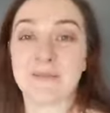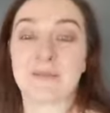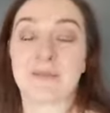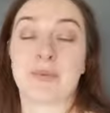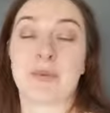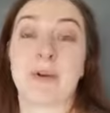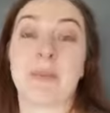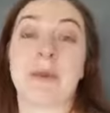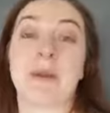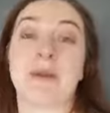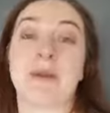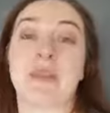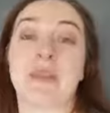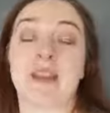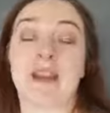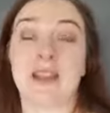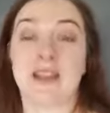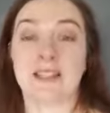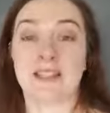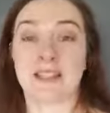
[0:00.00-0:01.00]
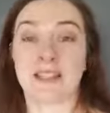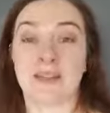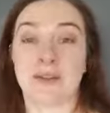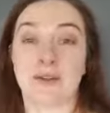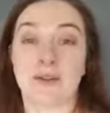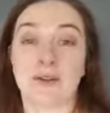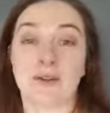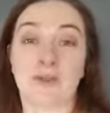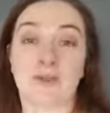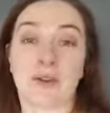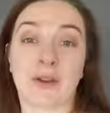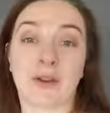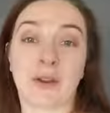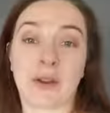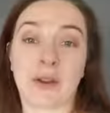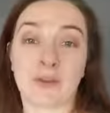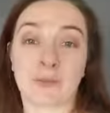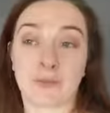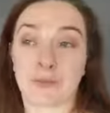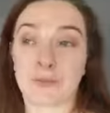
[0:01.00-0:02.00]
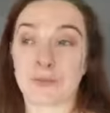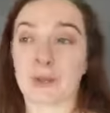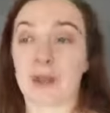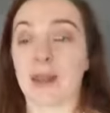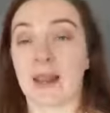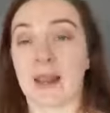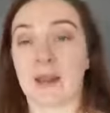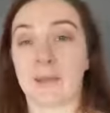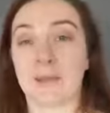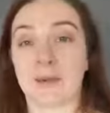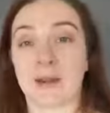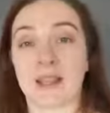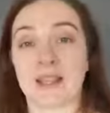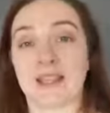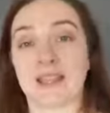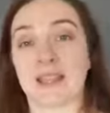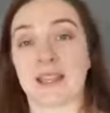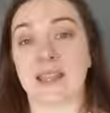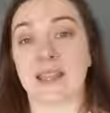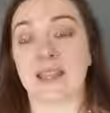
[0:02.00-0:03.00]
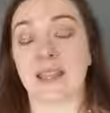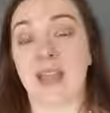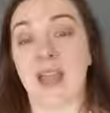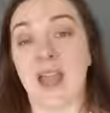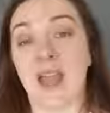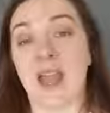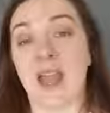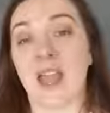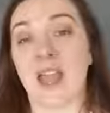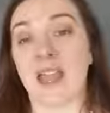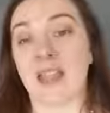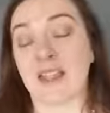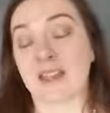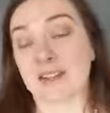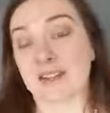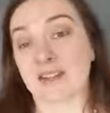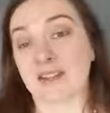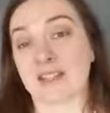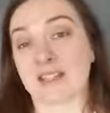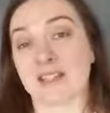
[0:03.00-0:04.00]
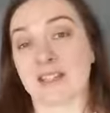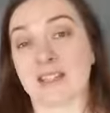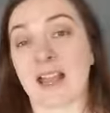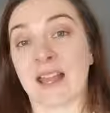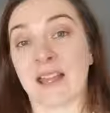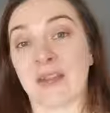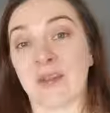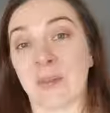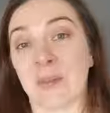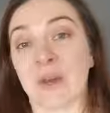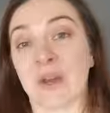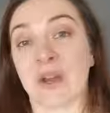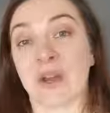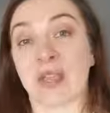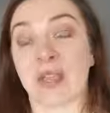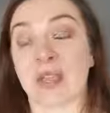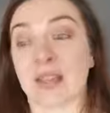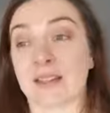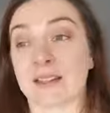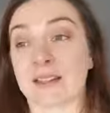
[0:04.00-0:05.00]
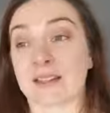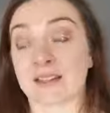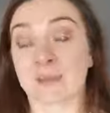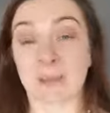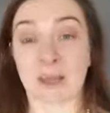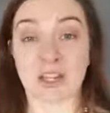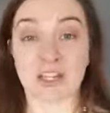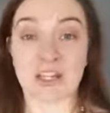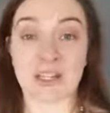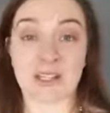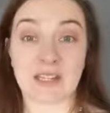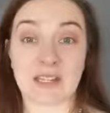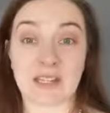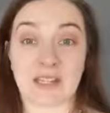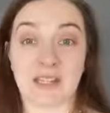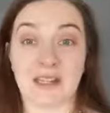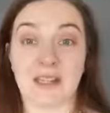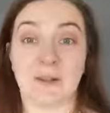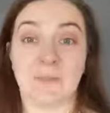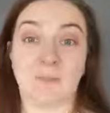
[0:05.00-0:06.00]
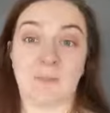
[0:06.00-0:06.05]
promote the idea of collaborating in your design work, and especially